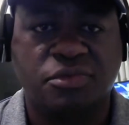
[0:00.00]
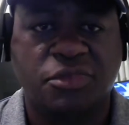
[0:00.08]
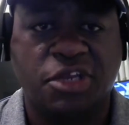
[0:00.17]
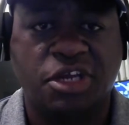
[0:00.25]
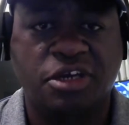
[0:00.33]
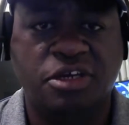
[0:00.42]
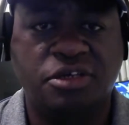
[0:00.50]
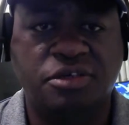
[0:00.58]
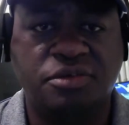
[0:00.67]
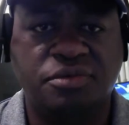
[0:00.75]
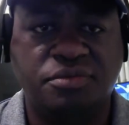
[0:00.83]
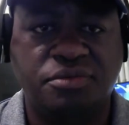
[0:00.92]

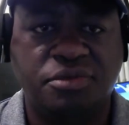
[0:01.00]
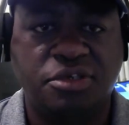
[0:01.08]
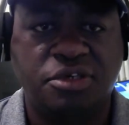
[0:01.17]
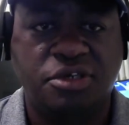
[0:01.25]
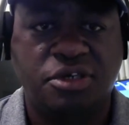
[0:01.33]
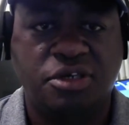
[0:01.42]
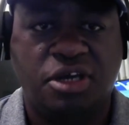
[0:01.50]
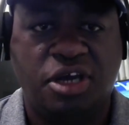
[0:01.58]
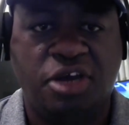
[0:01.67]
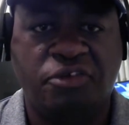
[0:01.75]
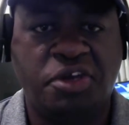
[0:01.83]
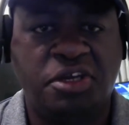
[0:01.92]

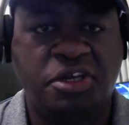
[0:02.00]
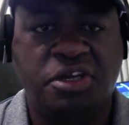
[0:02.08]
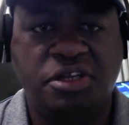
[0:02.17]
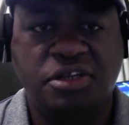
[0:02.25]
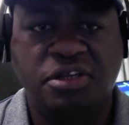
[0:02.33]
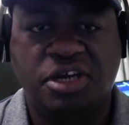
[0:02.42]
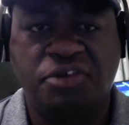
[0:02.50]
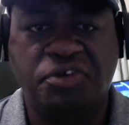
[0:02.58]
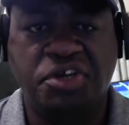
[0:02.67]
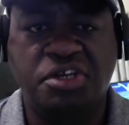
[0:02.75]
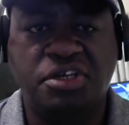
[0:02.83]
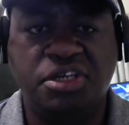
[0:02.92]
I've hated
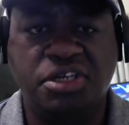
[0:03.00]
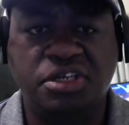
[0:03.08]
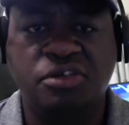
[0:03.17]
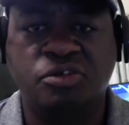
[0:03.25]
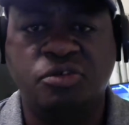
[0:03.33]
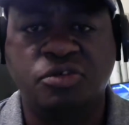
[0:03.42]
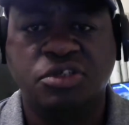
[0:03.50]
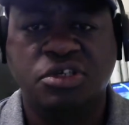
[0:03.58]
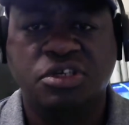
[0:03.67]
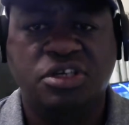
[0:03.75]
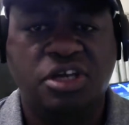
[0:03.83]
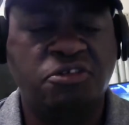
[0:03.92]
the Eagles
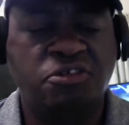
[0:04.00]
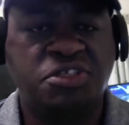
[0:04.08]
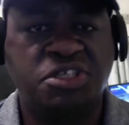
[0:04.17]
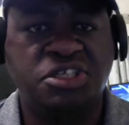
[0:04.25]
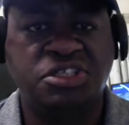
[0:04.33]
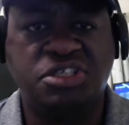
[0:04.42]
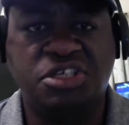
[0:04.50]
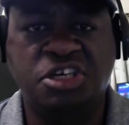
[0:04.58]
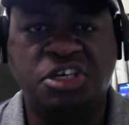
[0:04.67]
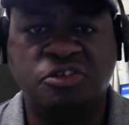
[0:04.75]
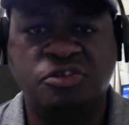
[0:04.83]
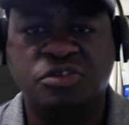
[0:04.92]
ever since the
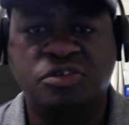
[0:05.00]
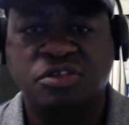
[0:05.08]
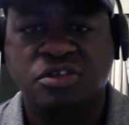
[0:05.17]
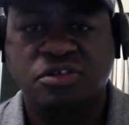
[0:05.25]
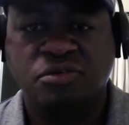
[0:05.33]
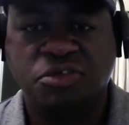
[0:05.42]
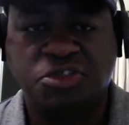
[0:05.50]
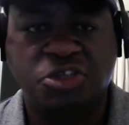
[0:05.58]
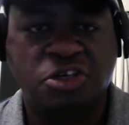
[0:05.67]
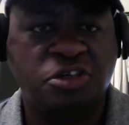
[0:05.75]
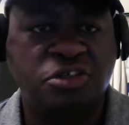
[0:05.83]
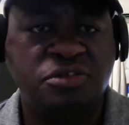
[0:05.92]
Eagles were
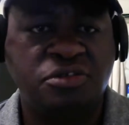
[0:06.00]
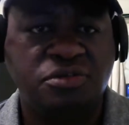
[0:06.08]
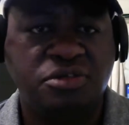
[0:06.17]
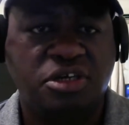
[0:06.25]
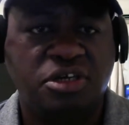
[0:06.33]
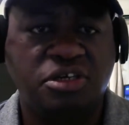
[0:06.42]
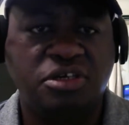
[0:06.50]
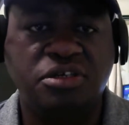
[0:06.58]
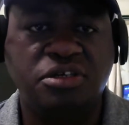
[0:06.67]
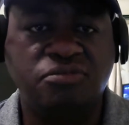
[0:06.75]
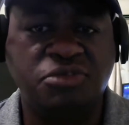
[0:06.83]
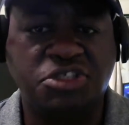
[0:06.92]
churning,
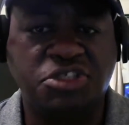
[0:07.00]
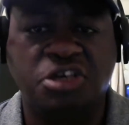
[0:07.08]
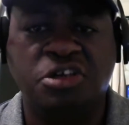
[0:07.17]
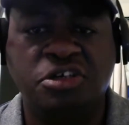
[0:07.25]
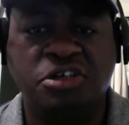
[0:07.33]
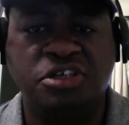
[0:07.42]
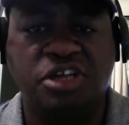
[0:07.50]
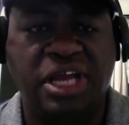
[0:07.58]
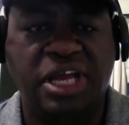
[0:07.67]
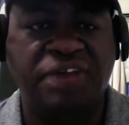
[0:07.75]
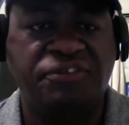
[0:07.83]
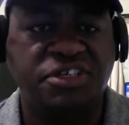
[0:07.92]

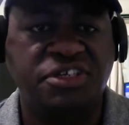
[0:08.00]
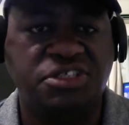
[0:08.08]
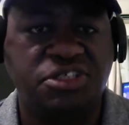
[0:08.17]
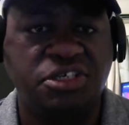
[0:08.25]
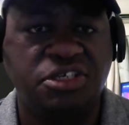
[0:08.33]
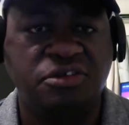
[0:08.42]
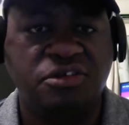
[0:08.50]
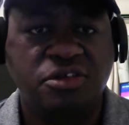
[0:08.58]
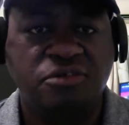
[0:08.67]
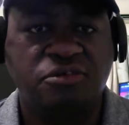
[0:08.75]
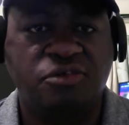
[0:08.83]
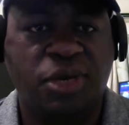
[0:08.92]
laughing and shit
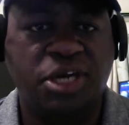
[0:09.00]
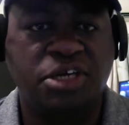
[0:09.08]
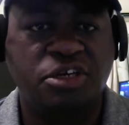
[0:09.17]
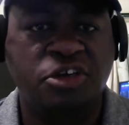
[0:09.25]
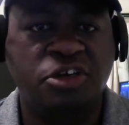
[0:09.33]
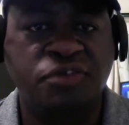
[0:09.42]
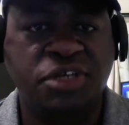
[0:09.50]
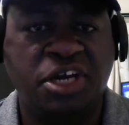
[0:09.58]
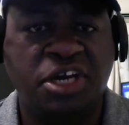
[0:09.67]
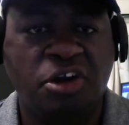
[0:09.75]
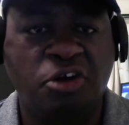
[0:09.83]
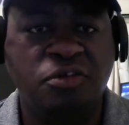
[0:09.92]
when Michael Irvin got
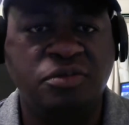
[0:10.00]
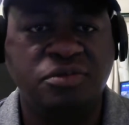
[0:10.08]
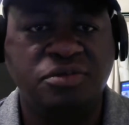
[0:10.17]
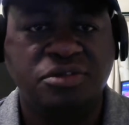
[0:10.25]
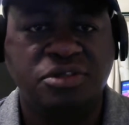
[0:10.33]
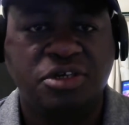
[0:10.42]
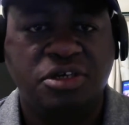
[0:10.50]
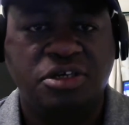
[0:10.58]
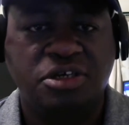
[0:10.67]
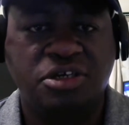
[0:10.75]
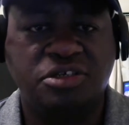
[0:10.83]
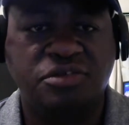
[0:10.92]
hurt
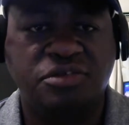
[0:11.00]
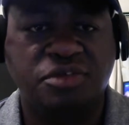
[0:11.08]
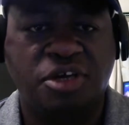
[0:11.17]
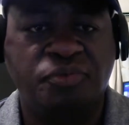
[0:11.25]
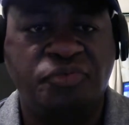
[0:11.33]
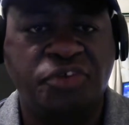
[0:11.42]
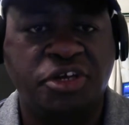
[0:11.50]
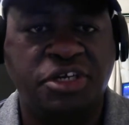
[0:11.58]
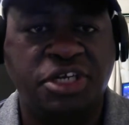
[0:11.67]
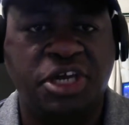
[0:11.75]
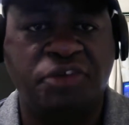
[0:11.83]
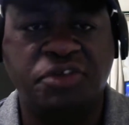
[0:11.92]
up in
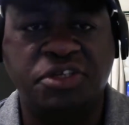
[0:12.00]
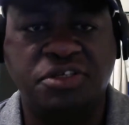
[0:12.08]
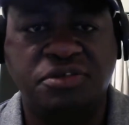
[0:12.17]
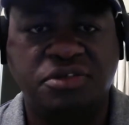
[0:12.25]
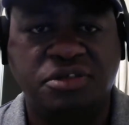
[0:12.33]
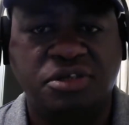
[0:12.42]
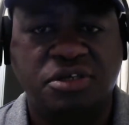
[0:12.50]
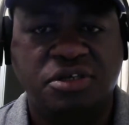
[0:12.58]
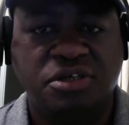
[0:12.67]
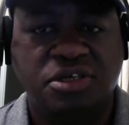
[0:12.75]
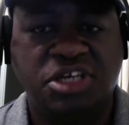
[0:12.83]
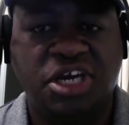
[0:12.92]
Philadelphia.
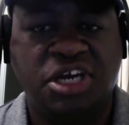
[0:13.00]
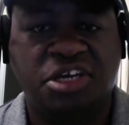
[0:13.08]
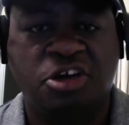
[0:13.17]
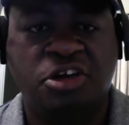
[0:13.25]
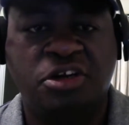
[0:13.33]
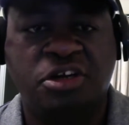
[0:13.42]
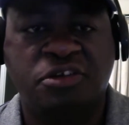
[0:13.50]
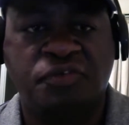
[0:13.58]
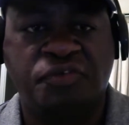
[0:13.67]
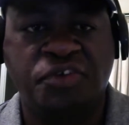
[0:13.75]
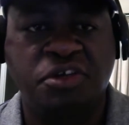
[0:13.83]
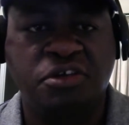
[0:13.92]
He got carted off the
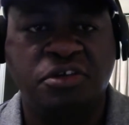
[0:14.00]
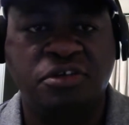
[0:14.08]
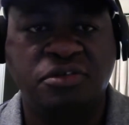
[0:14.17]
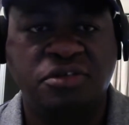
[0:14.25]
field,